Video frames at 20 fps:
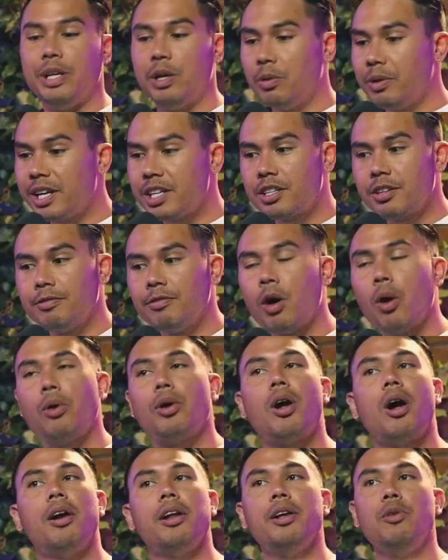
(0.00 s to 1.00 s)
We don't get to
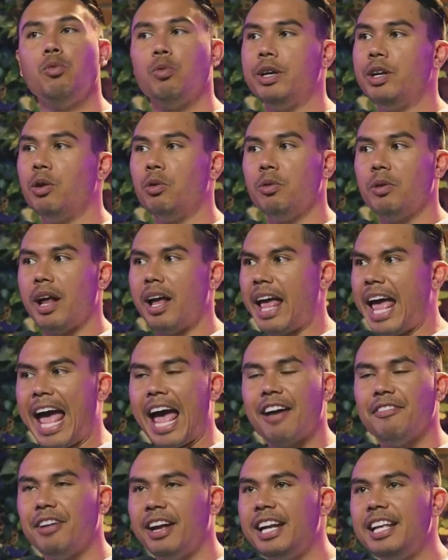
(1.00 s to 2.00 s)
vote on it. We don't
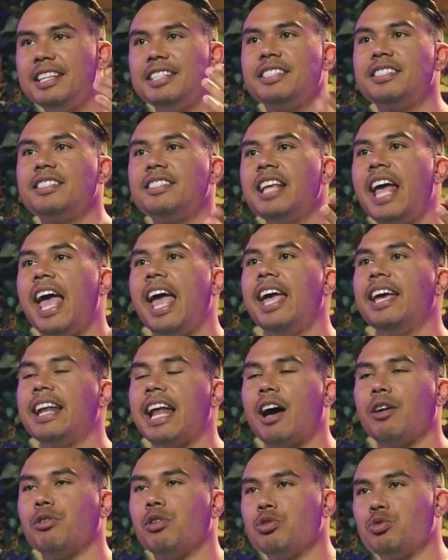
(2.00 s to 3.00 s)
have any say
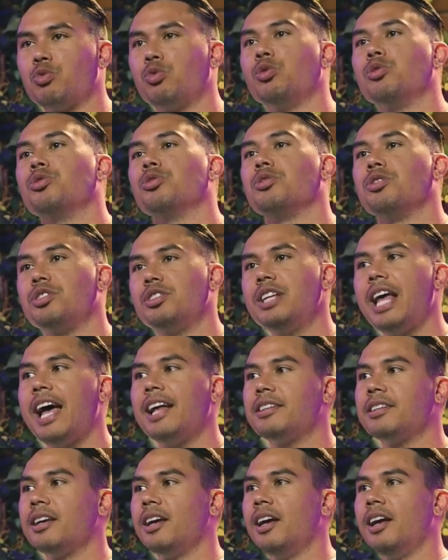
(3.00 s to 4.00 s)
in how those rules are
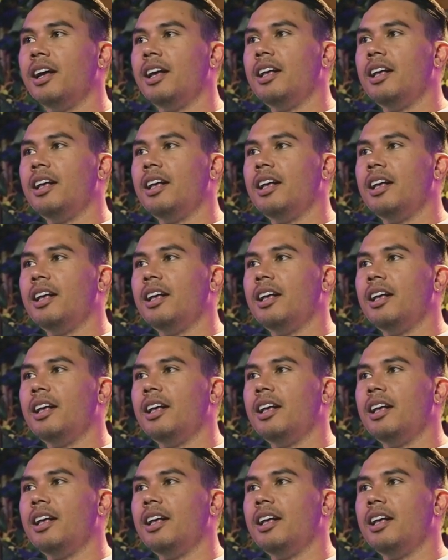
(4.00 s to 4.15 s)
set.